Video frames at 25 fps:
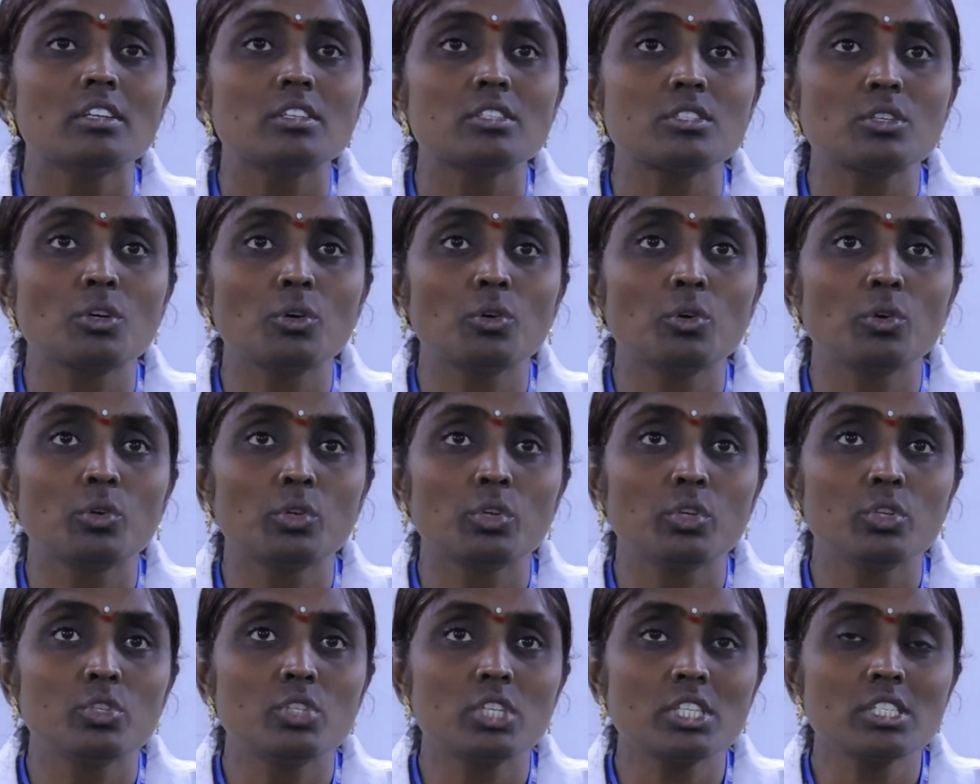So
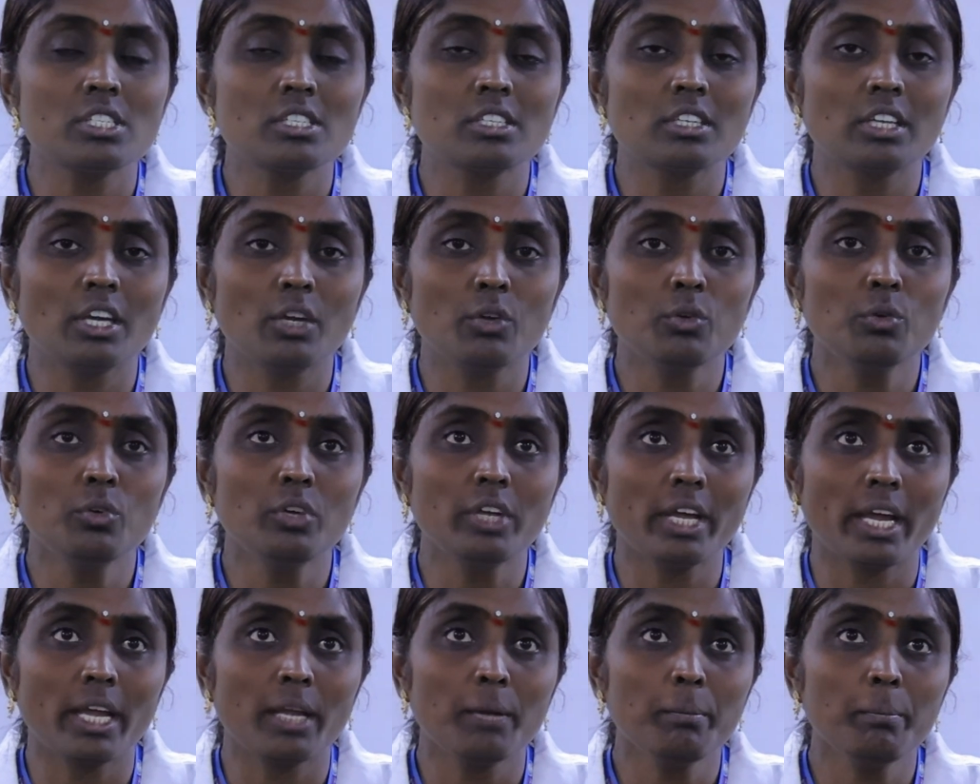you just
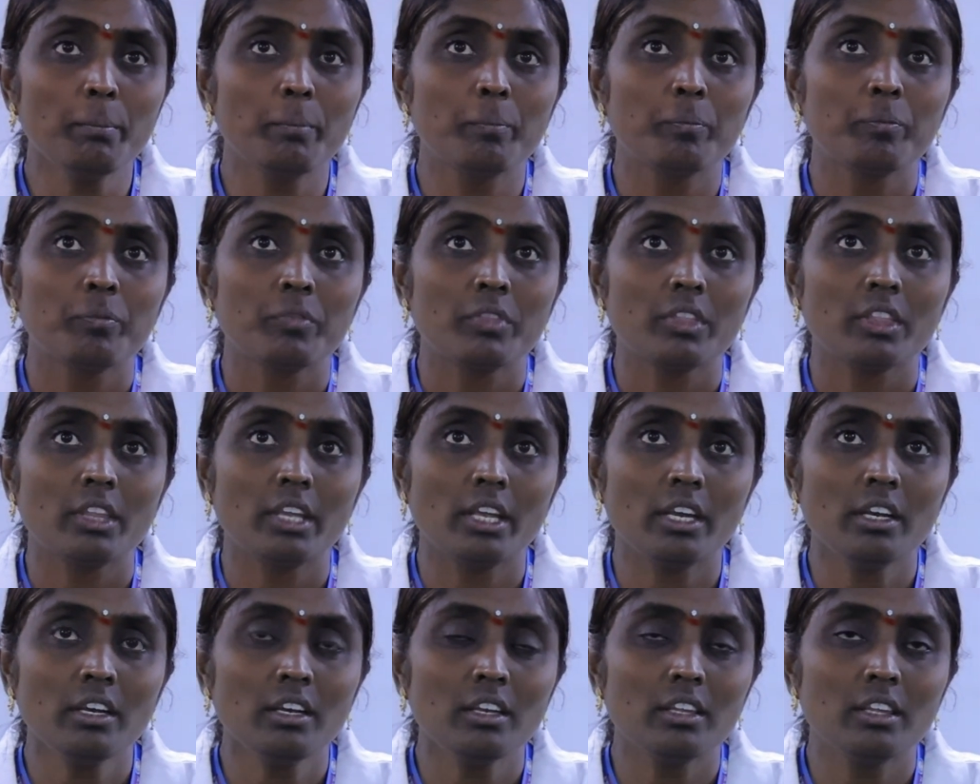give type,
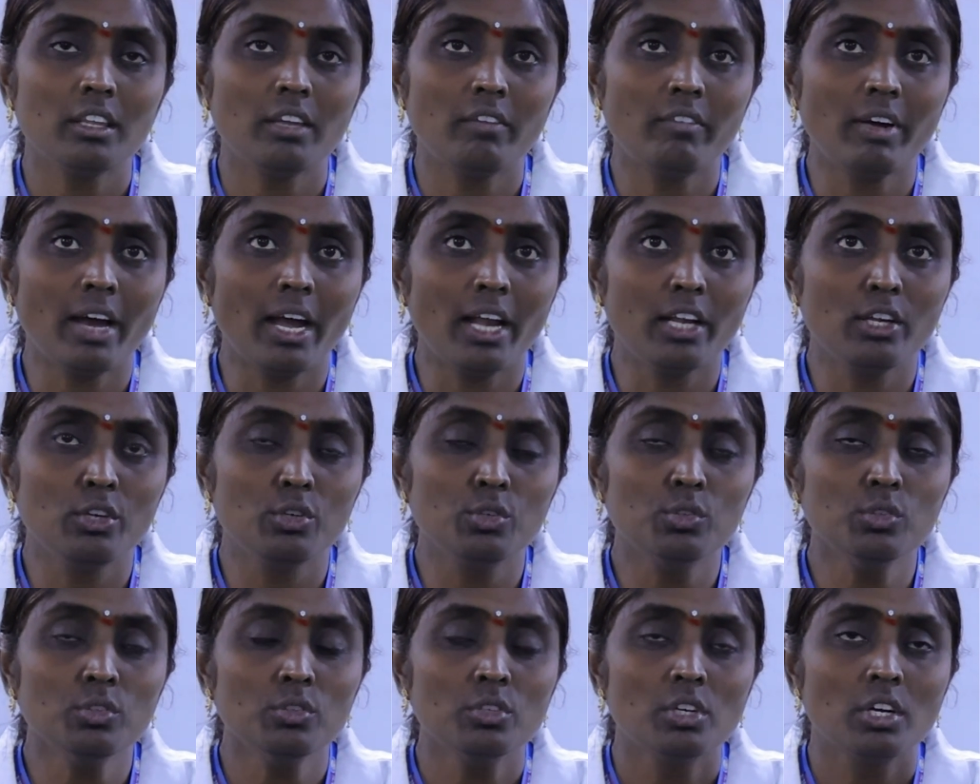then the
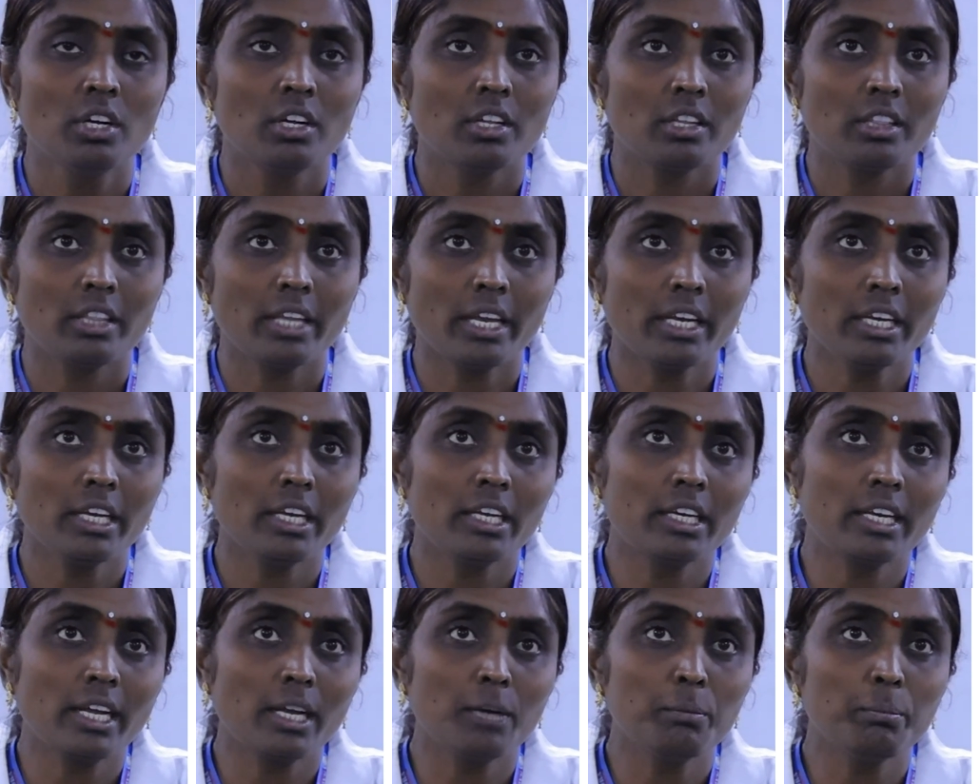value, then
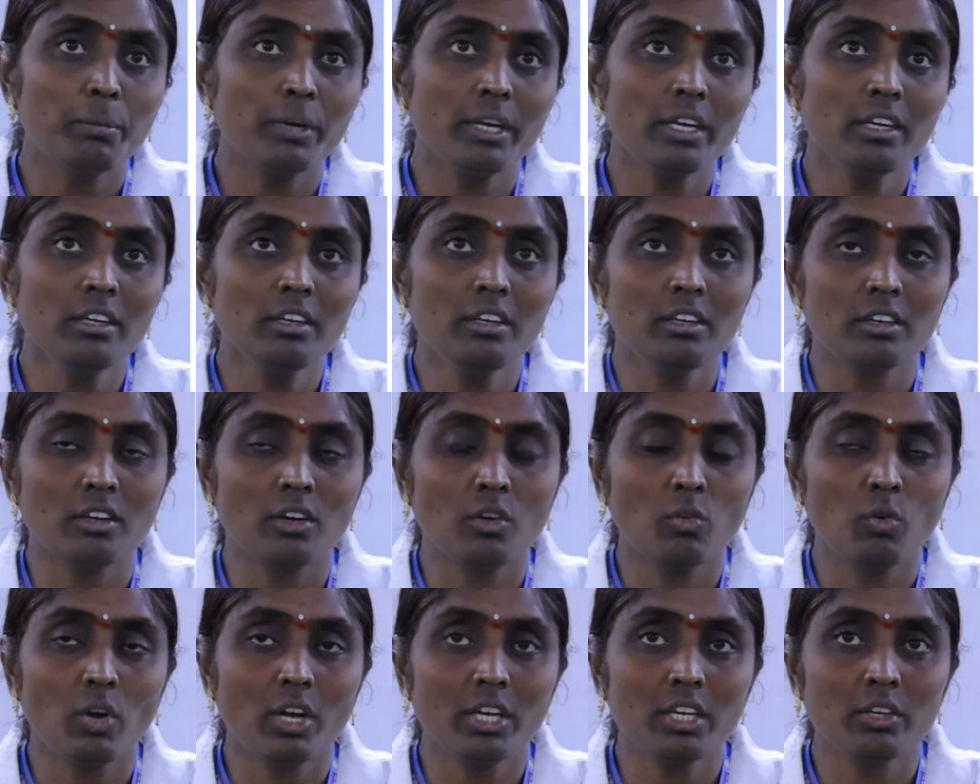it can print
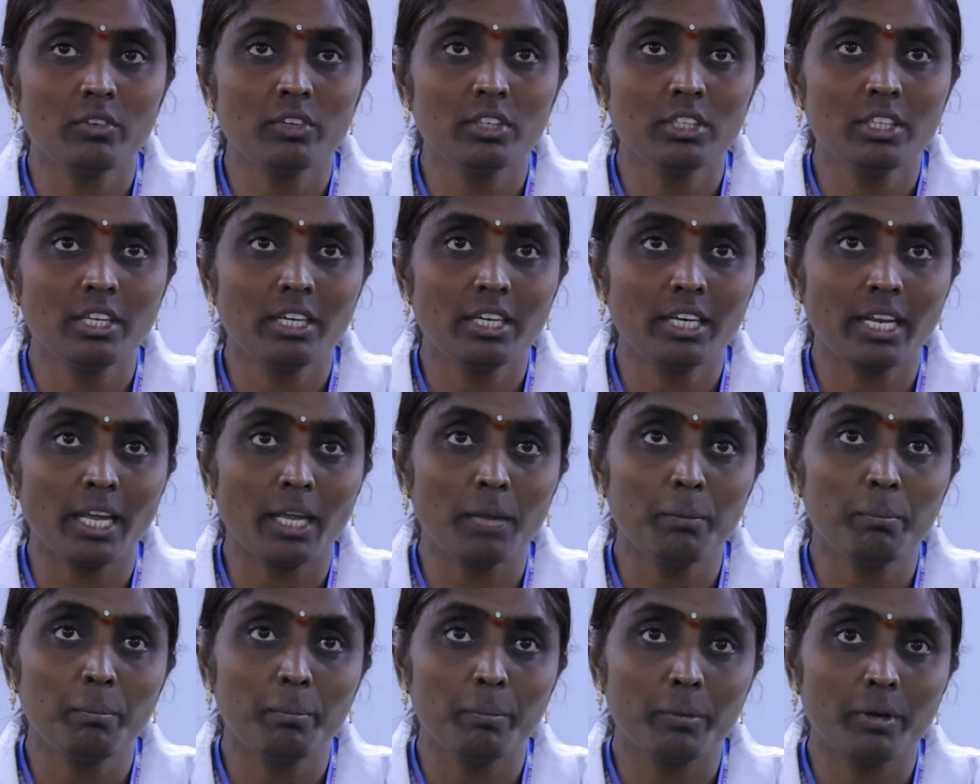whatever the
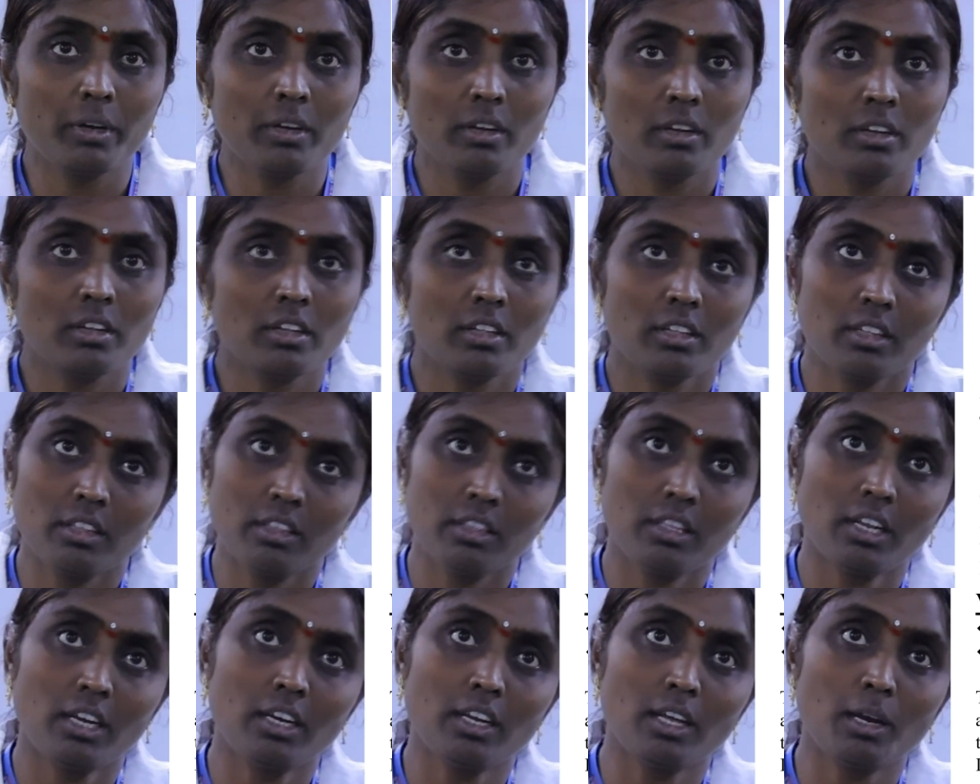type
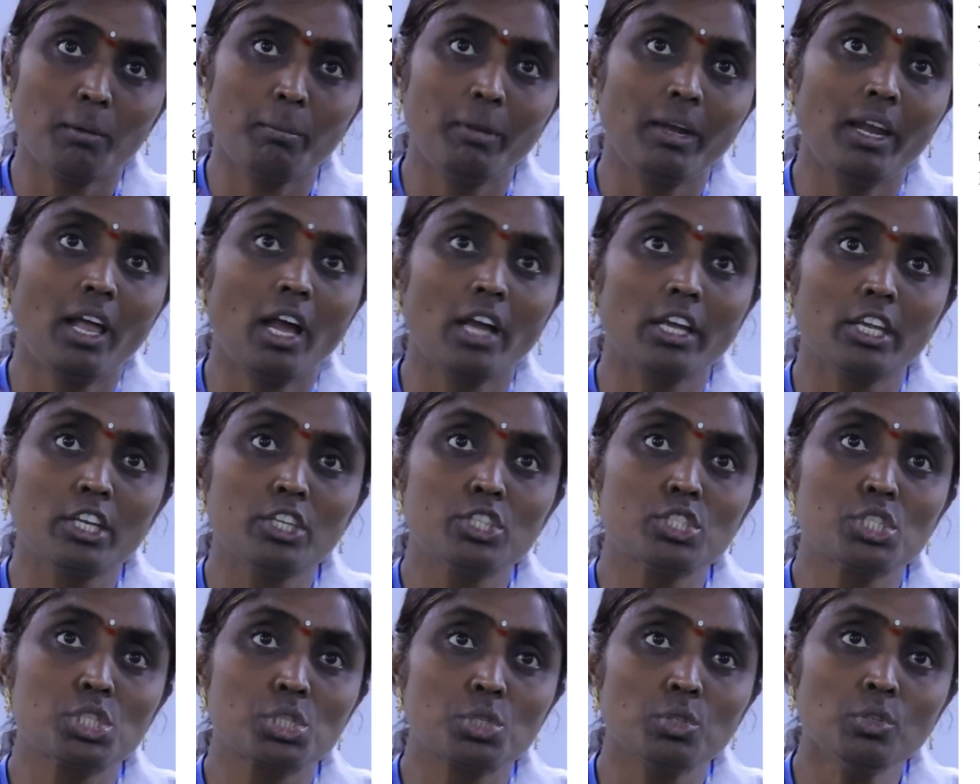that are
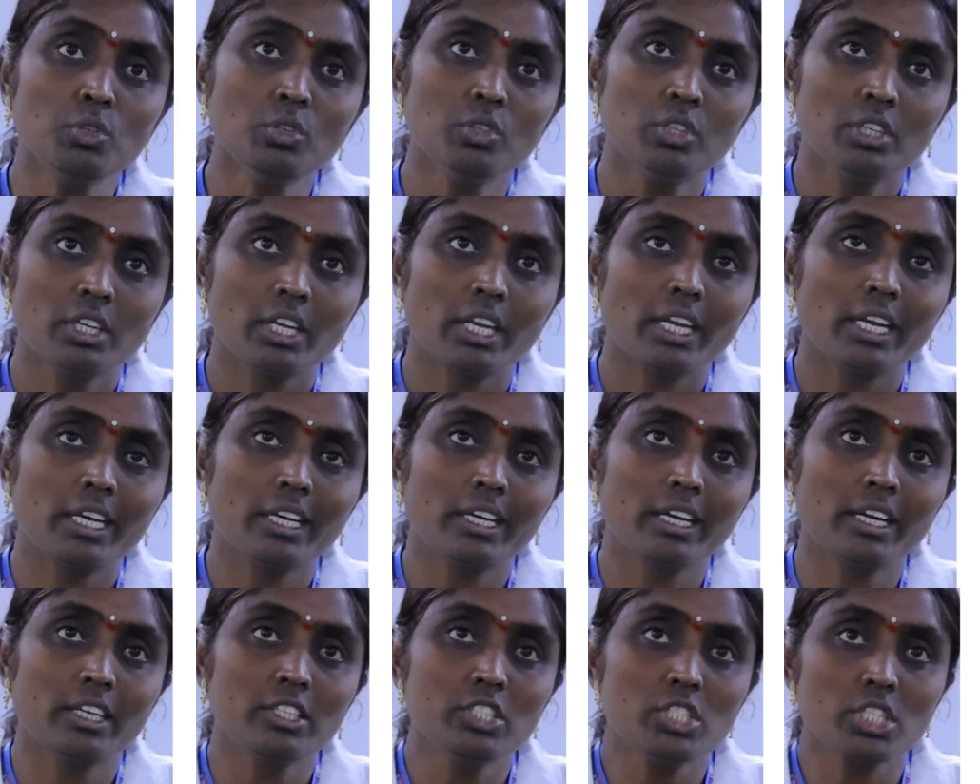belongings to, it
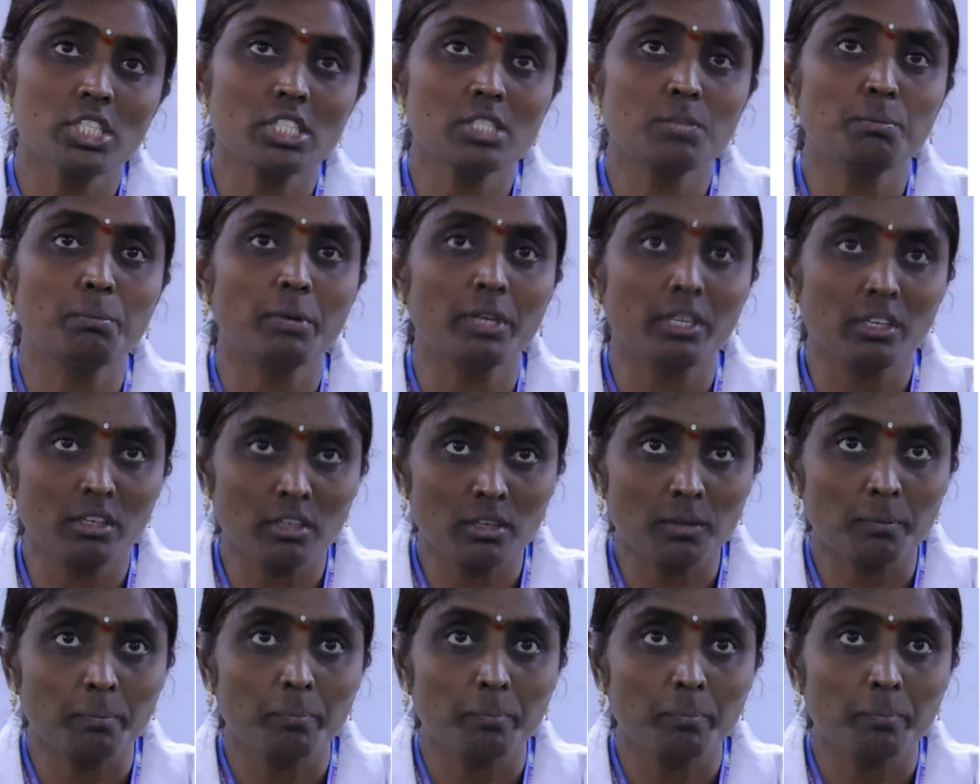can just print.